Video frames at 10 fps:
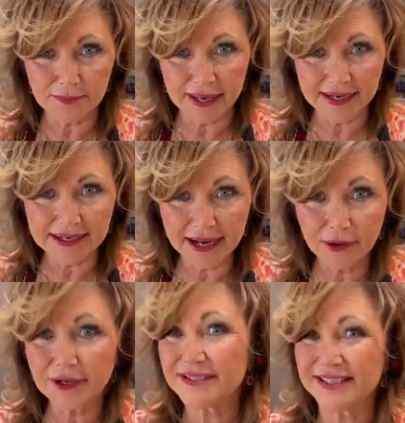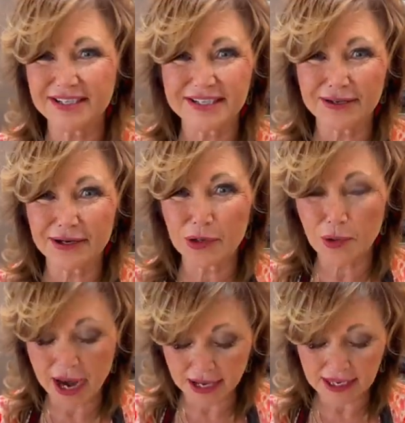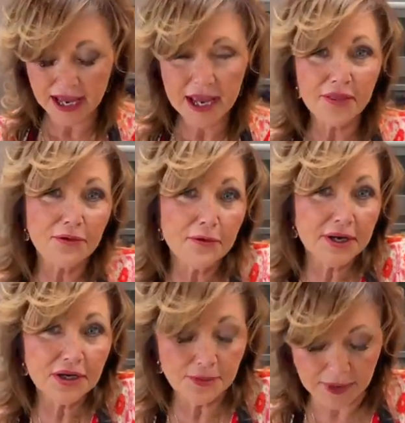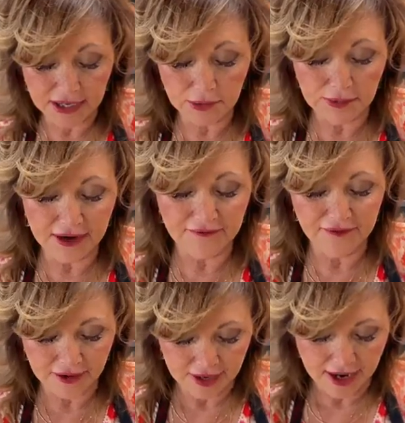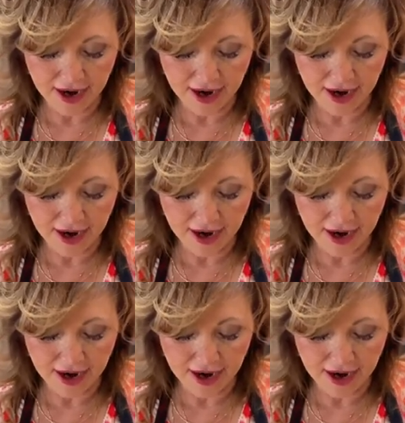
to bend now because it's just gonna crack. Throw it in your microwave.